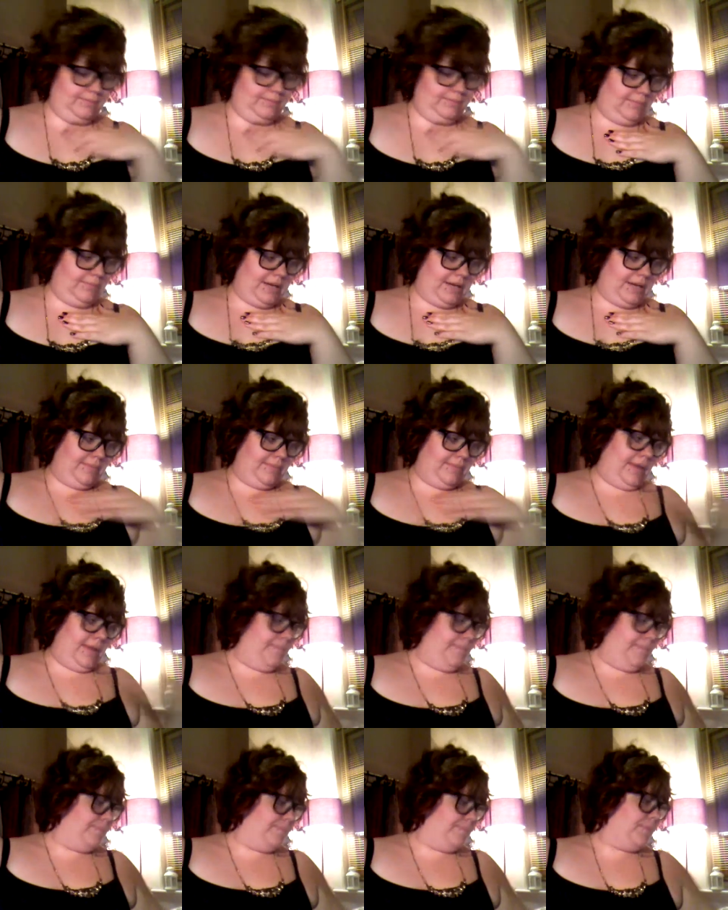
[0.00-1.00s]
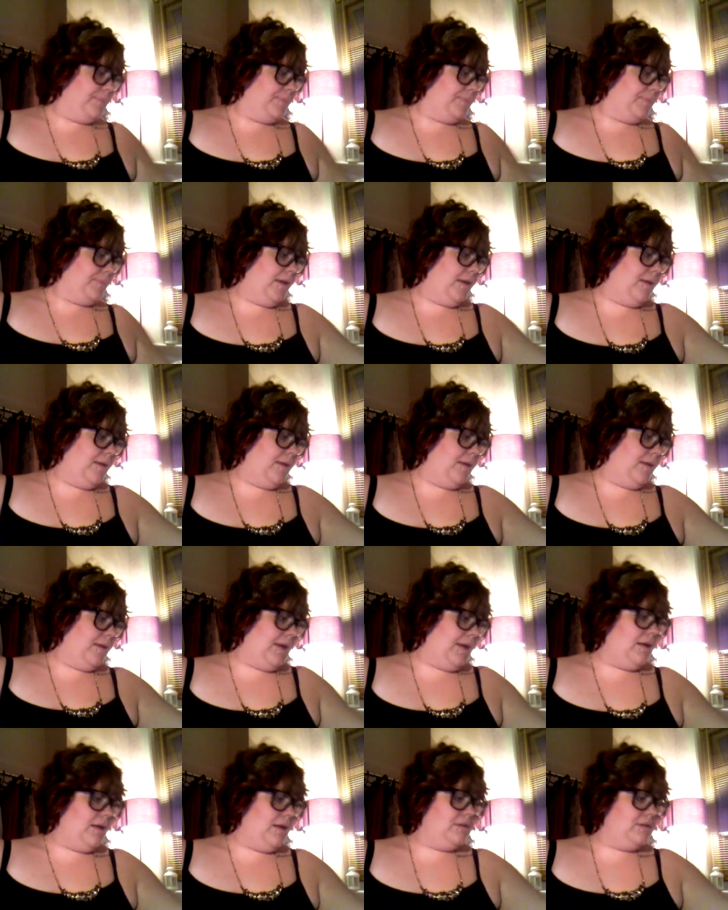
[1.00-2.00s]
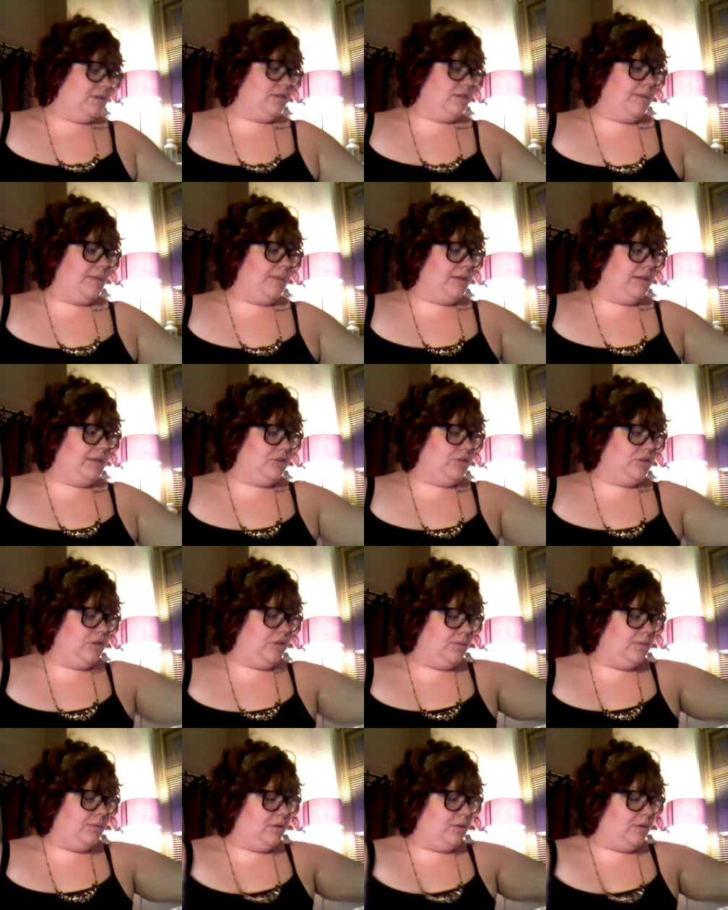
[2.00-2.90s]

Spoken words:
Pardon me. I also picked up